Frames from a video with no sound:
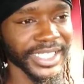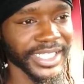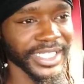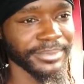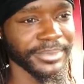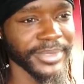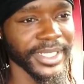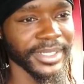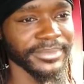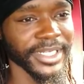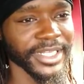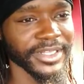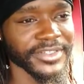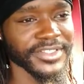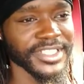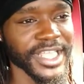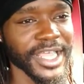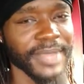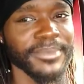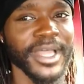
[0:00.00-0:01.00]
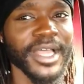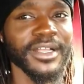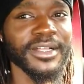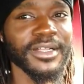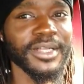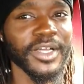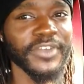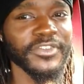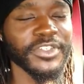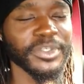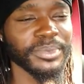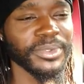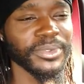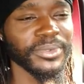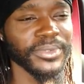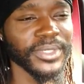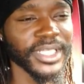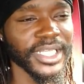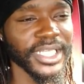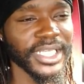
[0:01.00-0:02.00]
I mean, I'm not gonna say I'm not
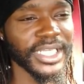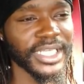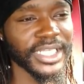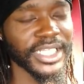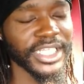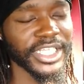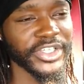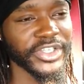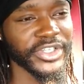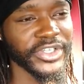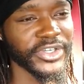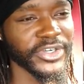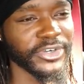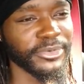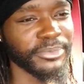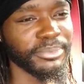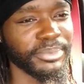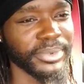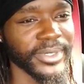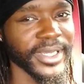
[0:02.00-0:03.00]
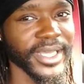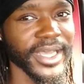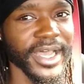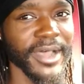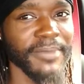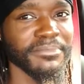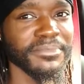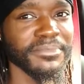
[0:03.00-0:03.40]
comfortable with it, you know, but